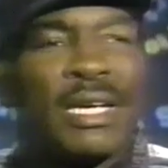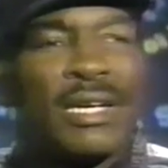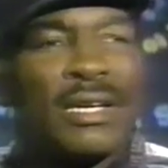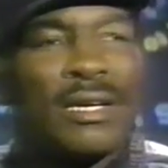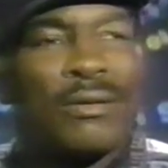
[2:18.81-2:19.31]
be.
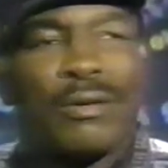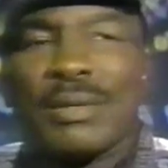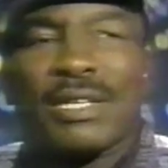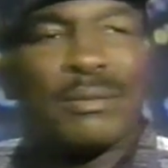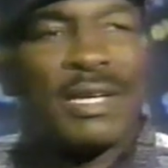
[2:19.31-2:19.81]
It
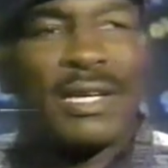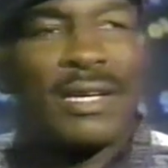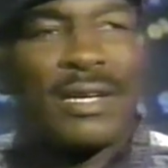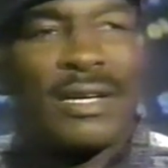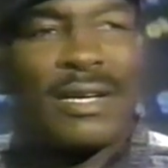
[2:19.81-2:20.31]
was meant to be.
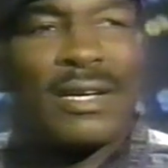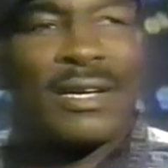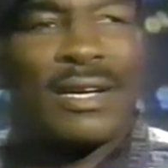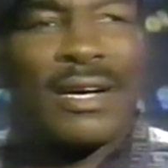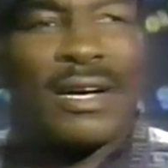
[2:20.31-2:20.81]

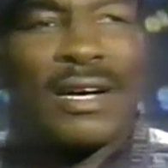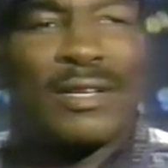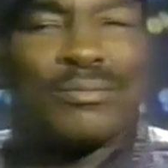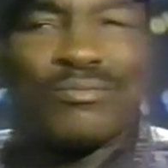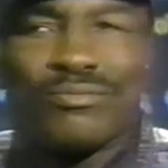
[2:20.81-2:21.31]

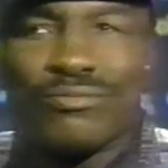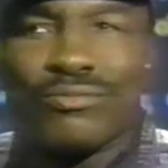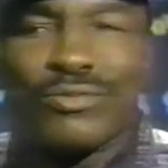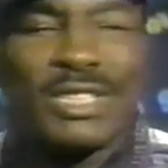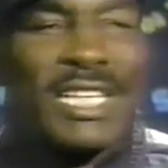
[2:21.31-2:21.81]
Um,
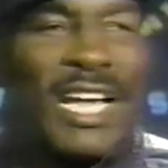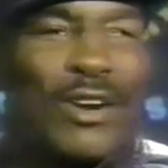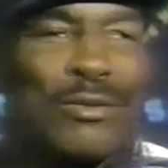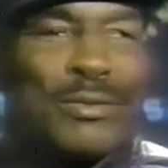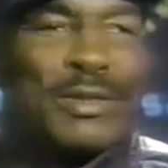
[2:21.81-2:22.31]
I took
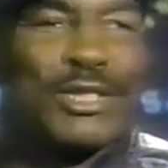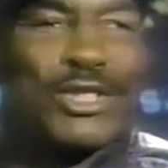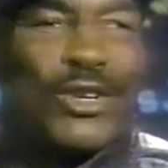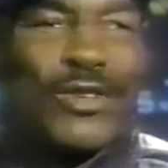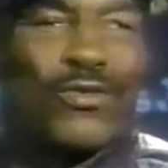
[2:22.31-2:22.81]
out on
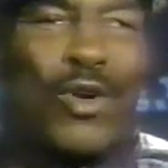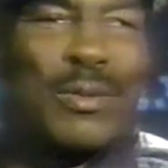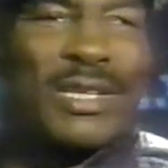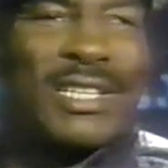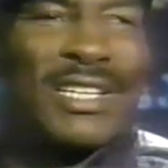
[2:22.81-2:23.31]
Mr. George
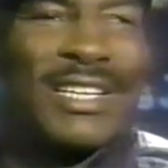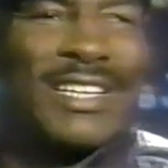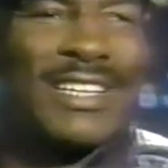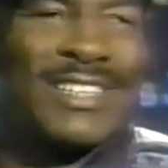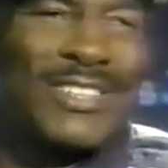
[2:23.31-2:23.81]
Foreman,
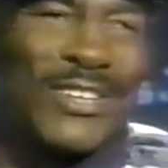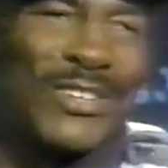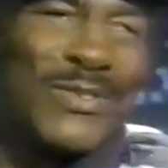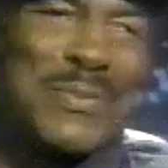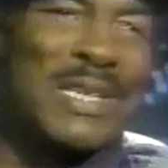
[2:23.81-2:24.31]
so
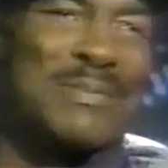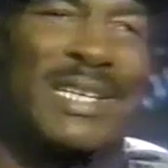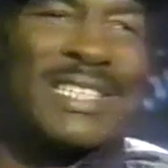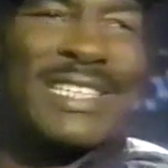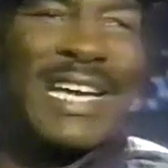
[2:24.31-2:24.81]
it was meant to
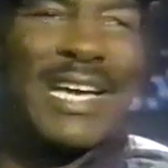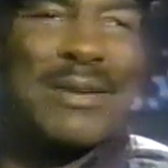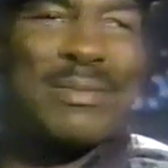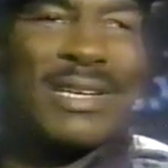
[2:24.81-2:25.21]
be at the time.